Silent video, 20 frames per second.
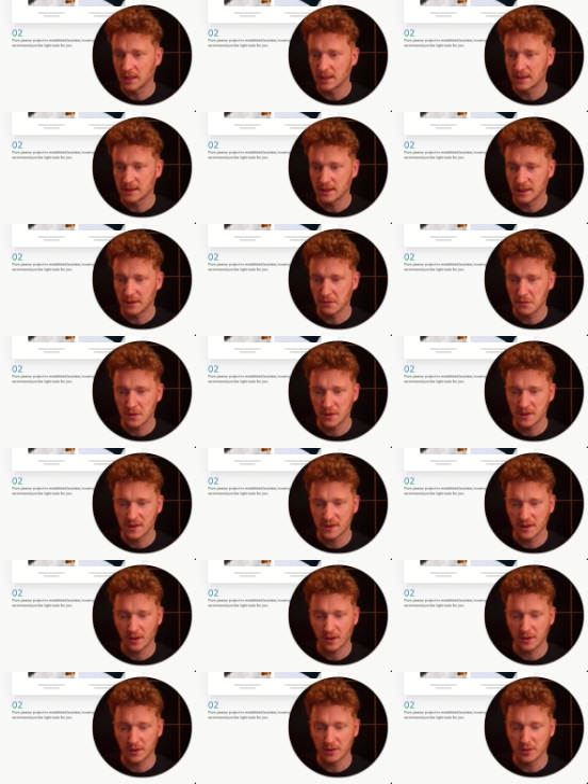Let's say I want to
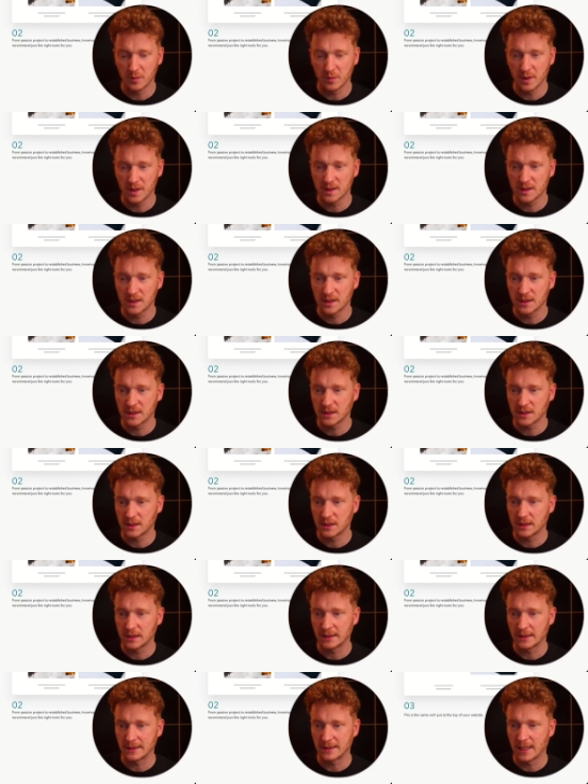start a new business, click